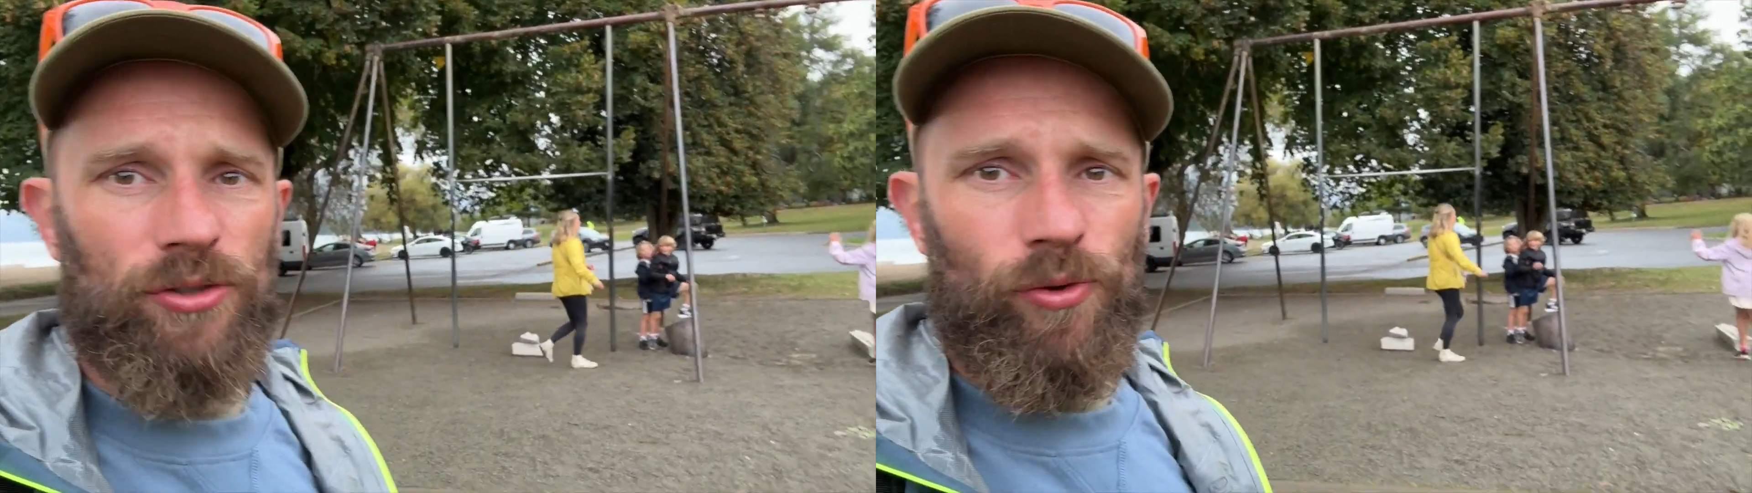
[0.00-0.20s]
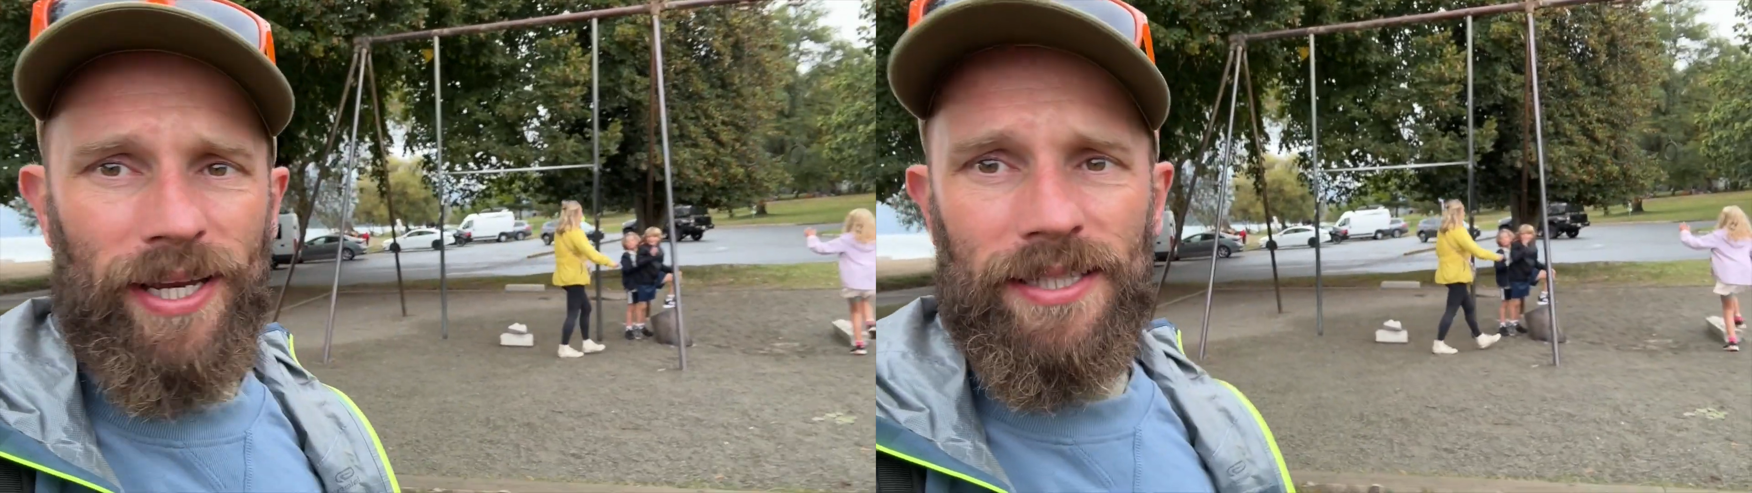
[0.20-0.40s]

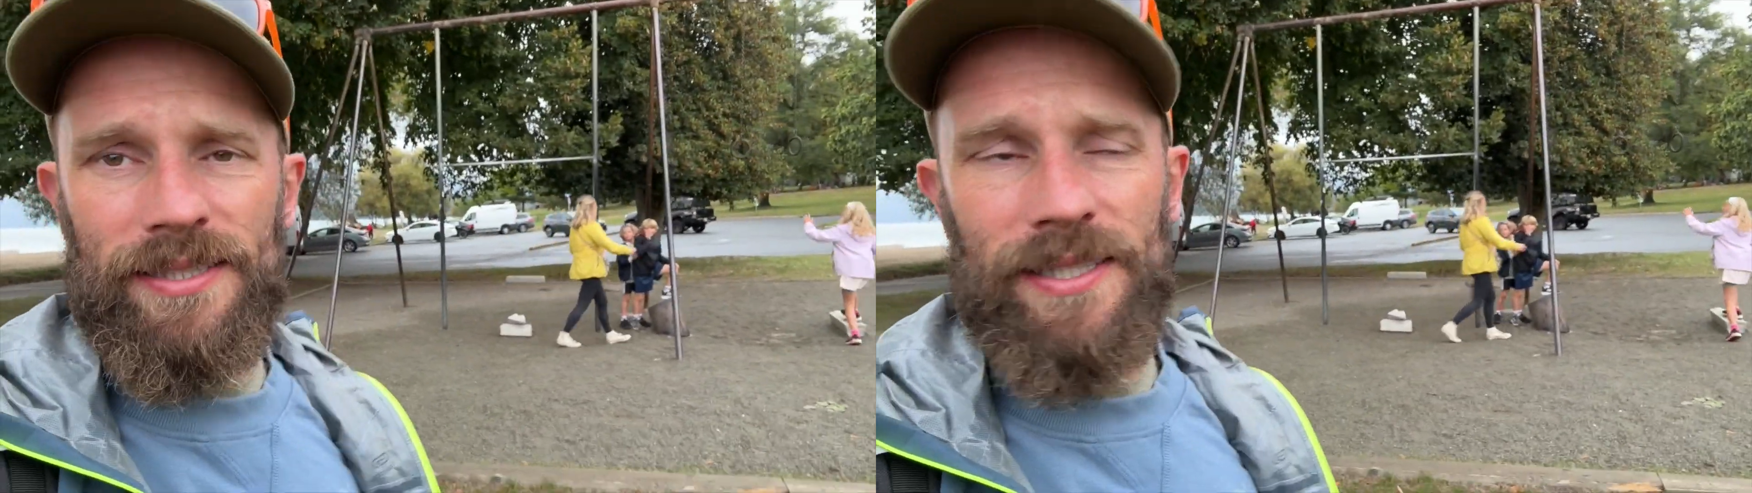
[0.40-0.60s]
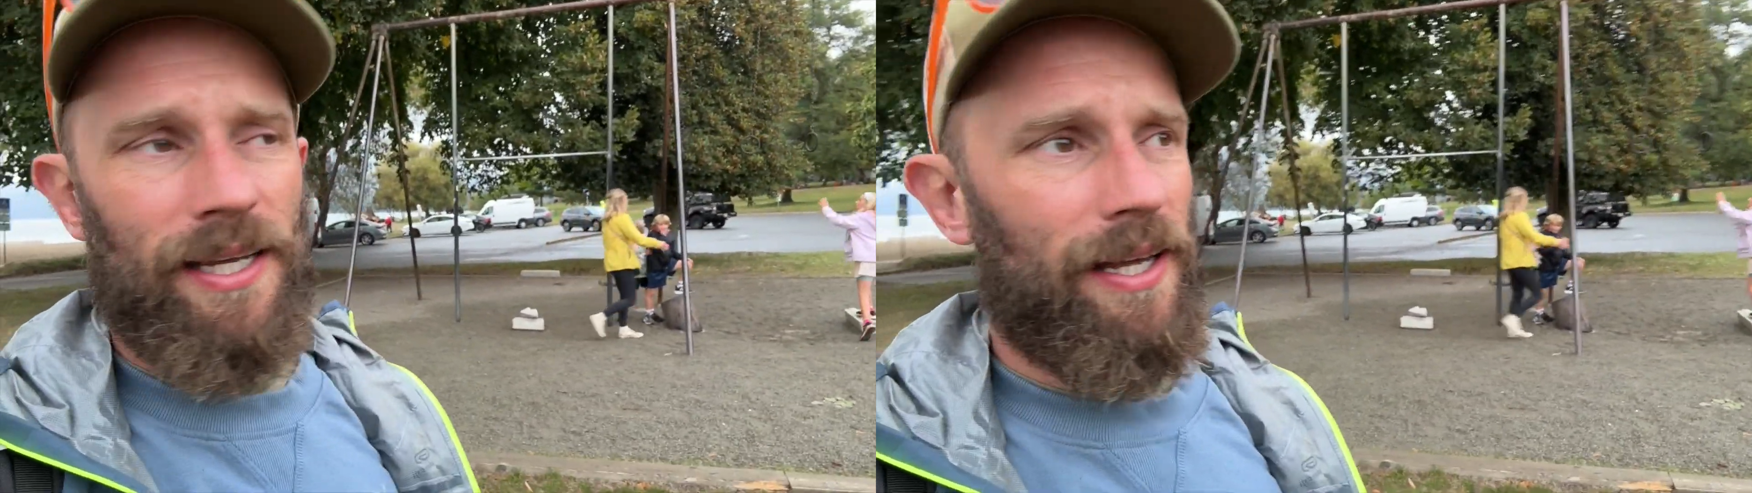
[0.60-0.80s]

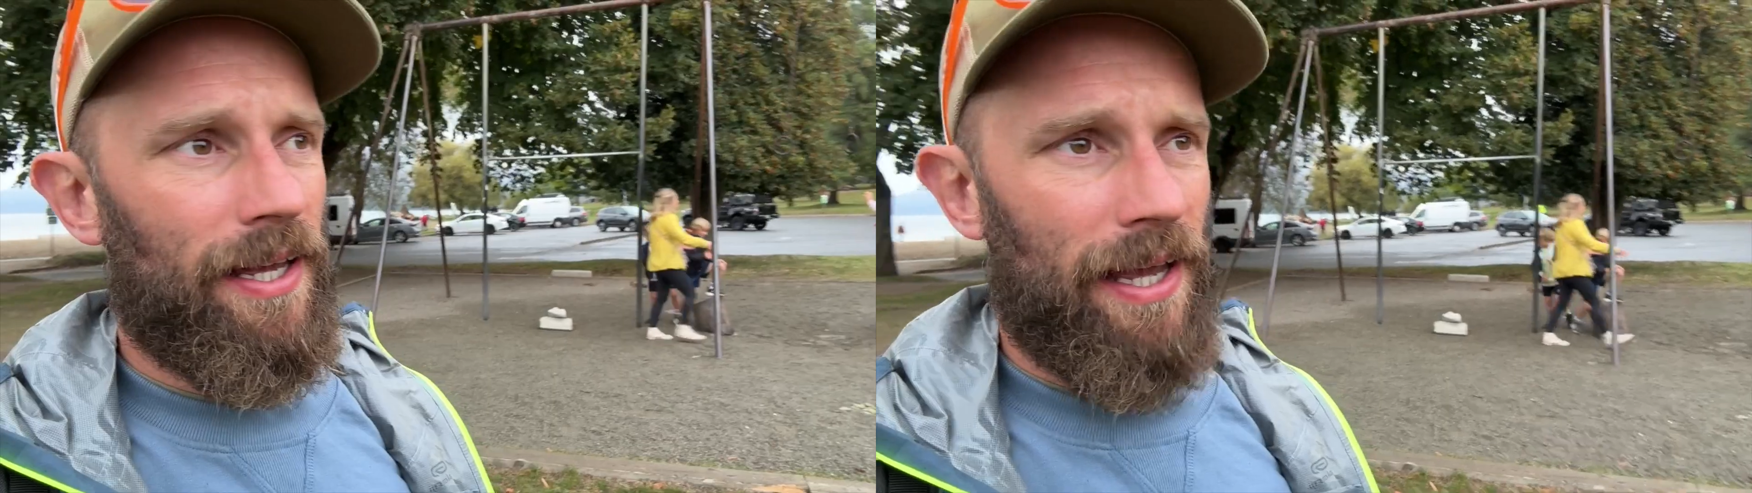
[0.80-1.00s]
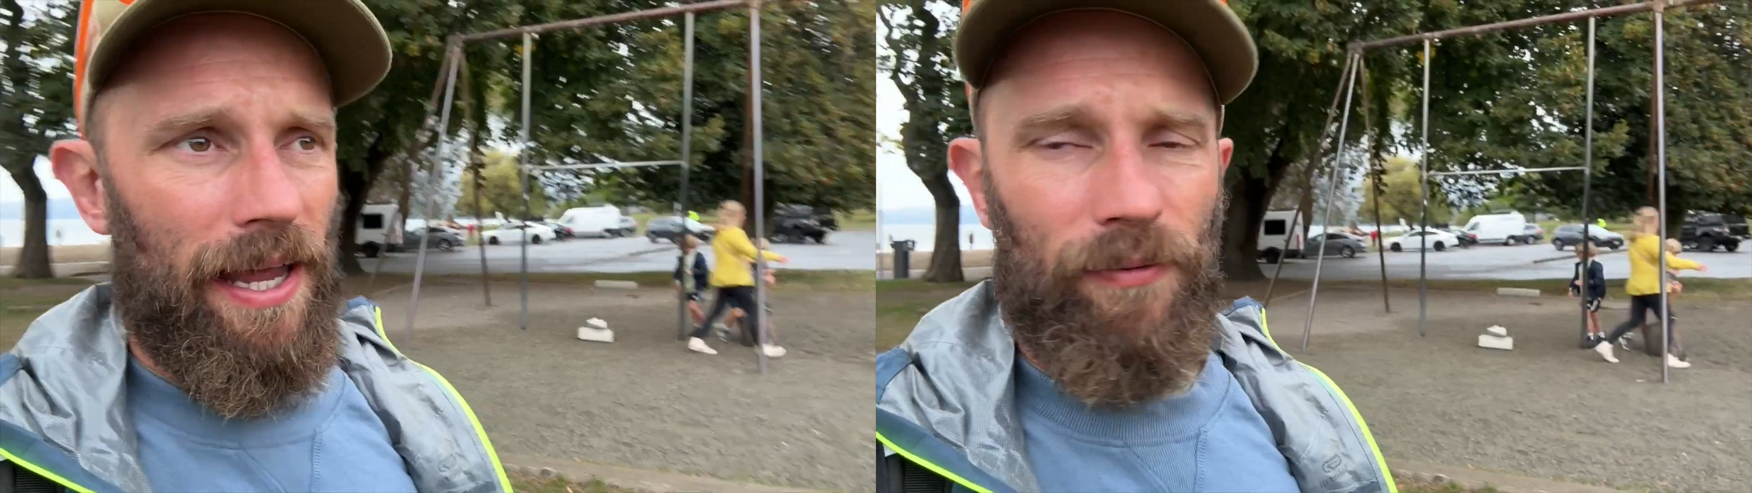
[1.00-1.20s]
rings,
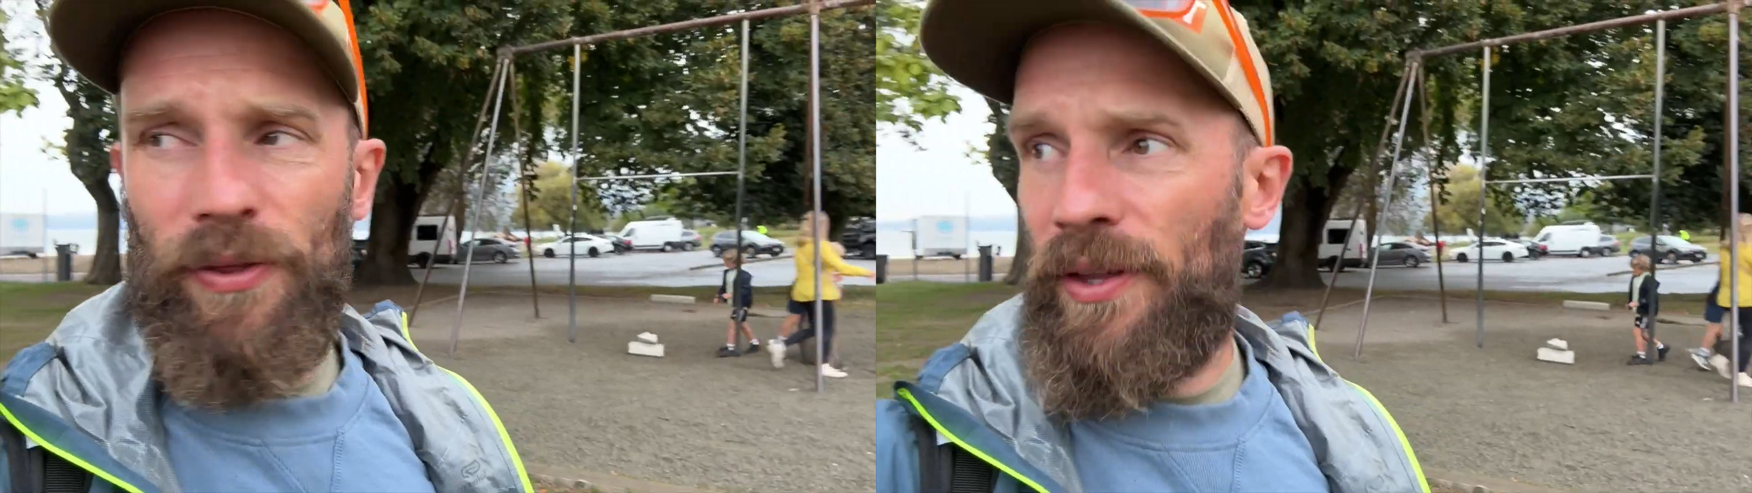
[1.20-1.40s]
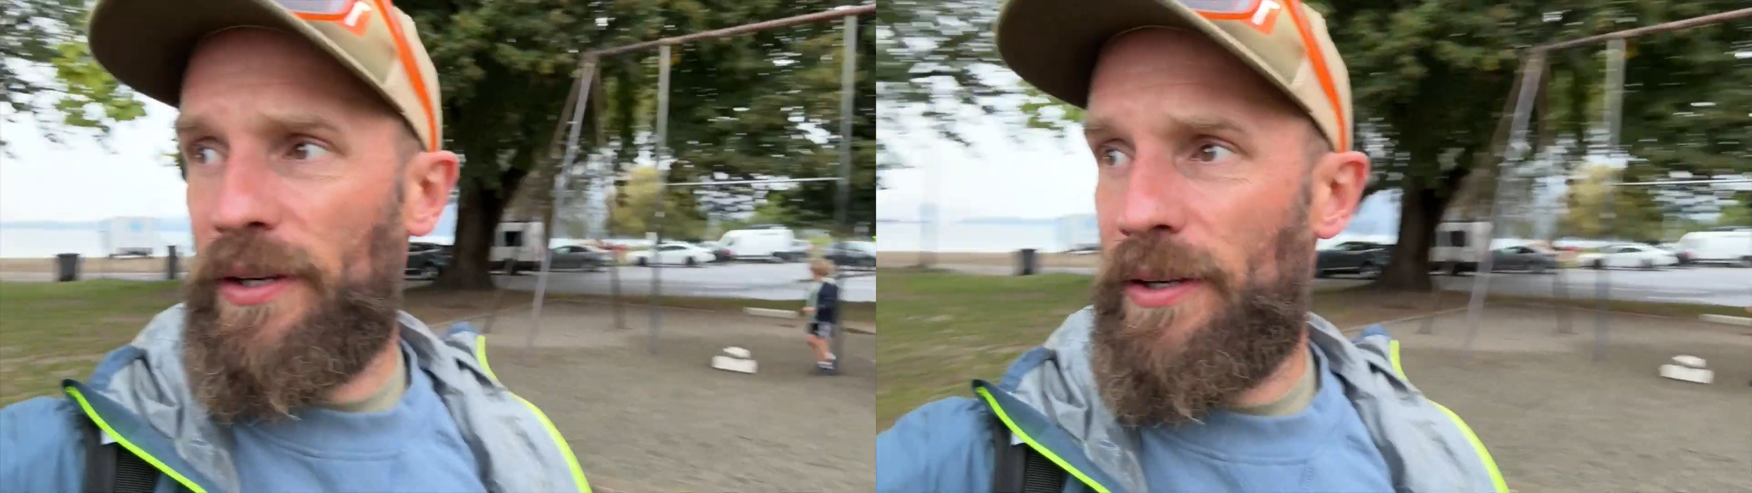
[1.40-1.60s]

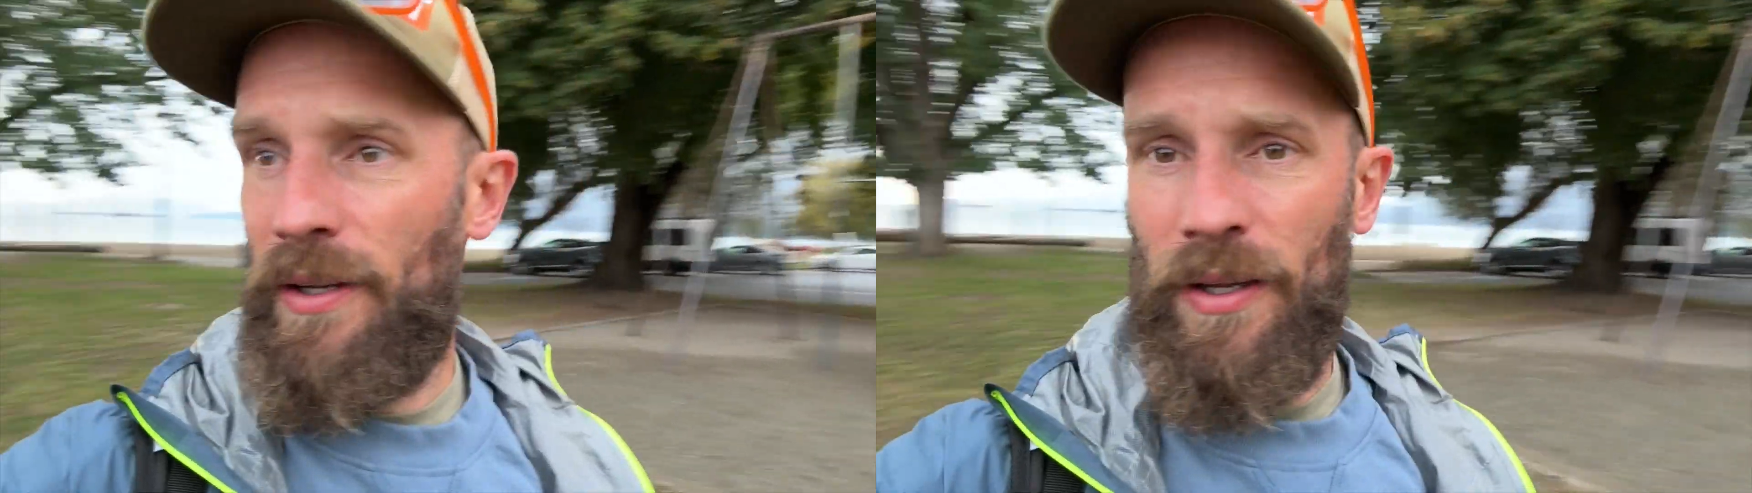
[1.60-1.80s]
everything.